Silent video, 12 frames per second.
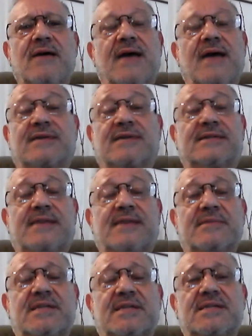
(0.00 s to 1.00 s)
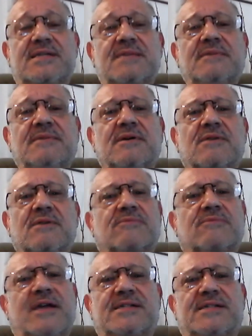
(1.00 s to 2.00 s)
anti-Semitism,
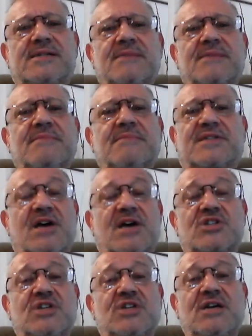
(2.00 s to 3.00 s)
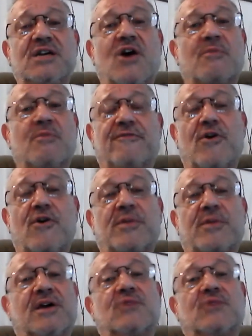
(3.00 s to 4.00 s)
racism, misogyny,
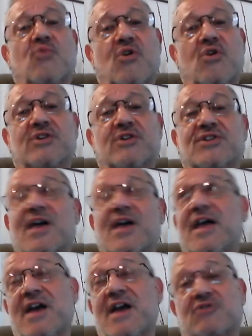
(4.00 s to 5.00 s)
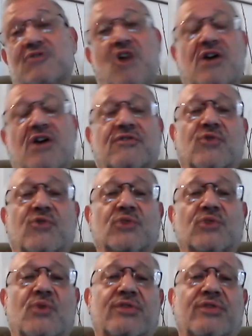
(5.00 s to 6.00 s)
homophobia, and wars, and now talk of
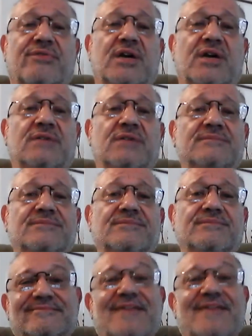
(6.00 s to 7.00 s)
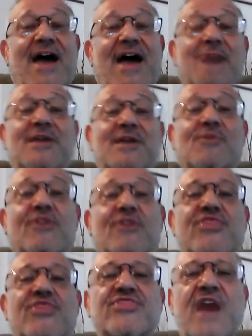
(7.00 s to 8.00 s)
World War III. How many more
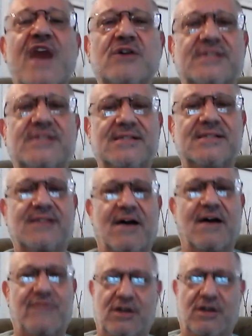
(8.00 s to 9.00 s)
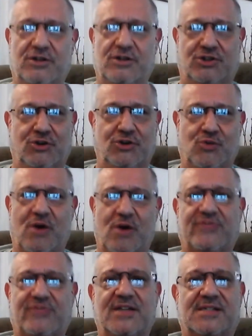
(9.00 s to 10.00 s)
thousands of years do you
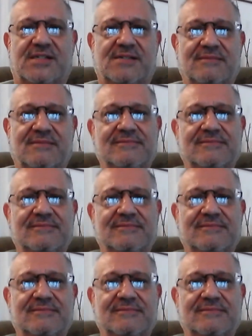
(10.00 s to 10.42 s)
want this?